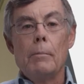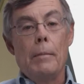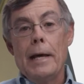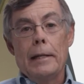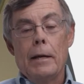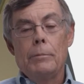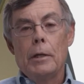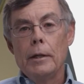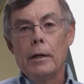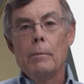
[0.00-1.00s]
MATLAB
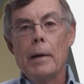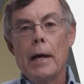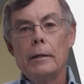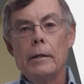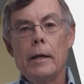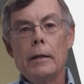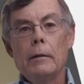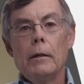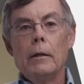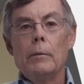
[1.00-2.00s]
doesn't care about
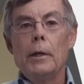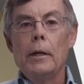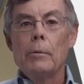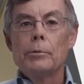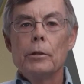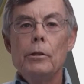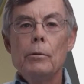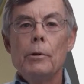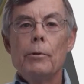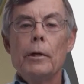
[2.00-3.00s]
indenting, but it helps the
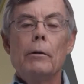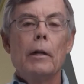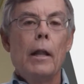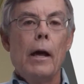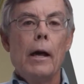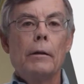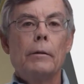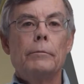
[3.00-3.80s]
human reader a lot.